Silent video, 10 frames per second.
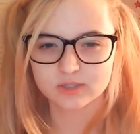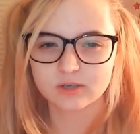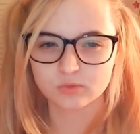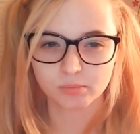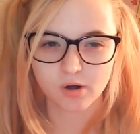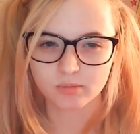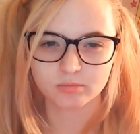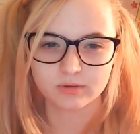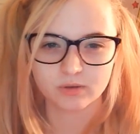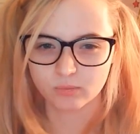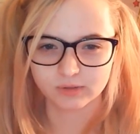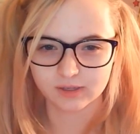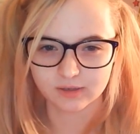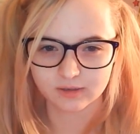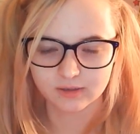things were probably
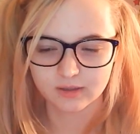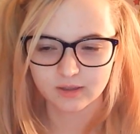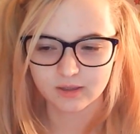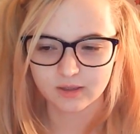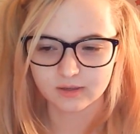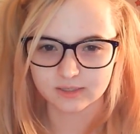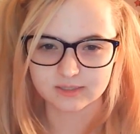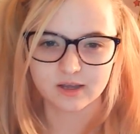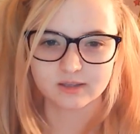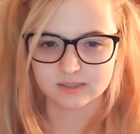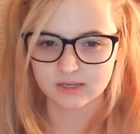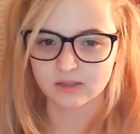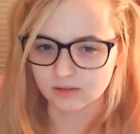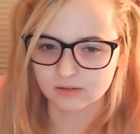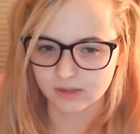only discussed
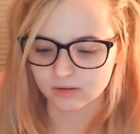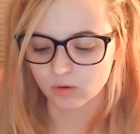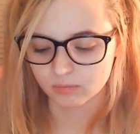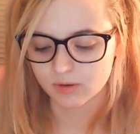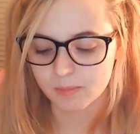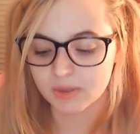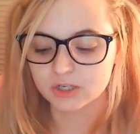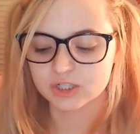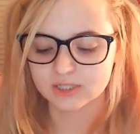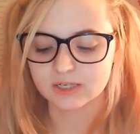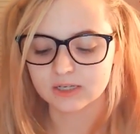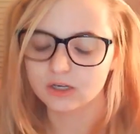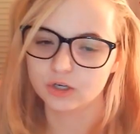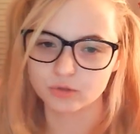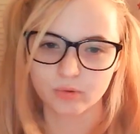in, or mentioned in here,
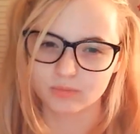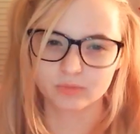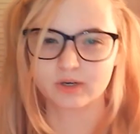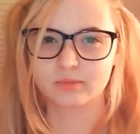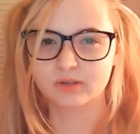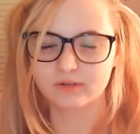and you probably weren't able to